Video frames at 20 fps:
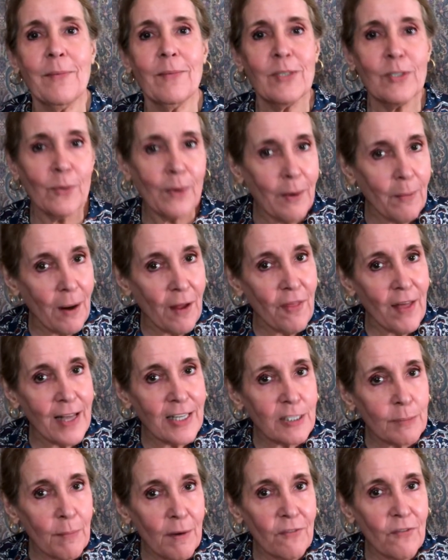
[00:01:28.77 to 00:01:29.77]
So anyway,
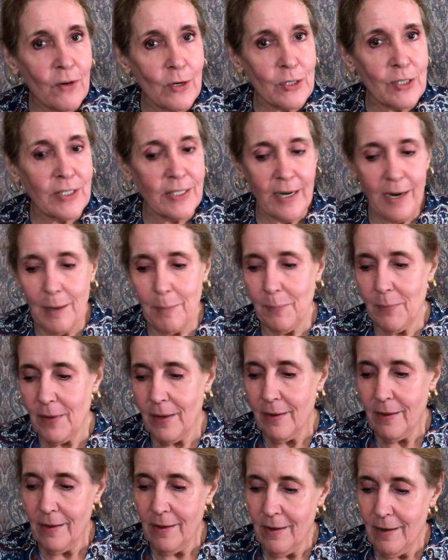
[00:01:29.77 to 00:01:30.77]
that's my first step.
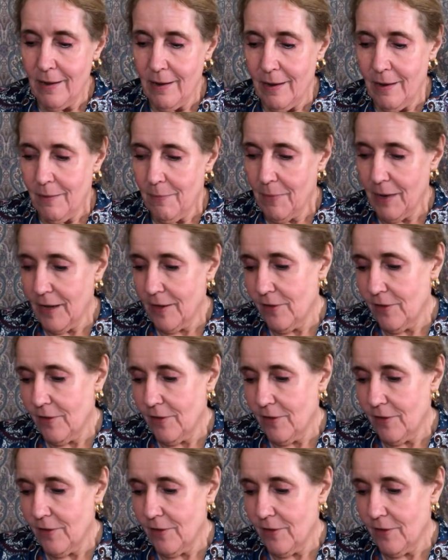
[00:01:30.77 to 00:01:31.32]
My